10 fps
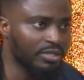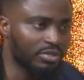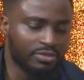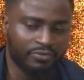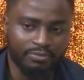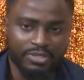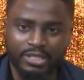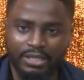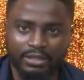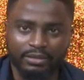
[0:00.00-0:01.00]
So it's from
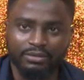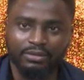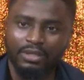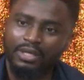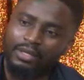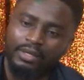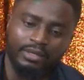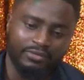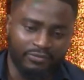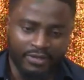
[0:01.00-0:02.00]
seeing
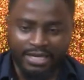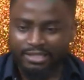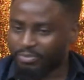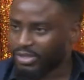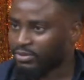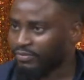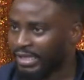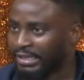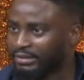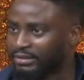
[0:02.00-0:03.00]
a flat piece of
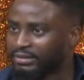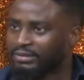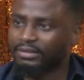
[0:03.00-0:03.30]
land,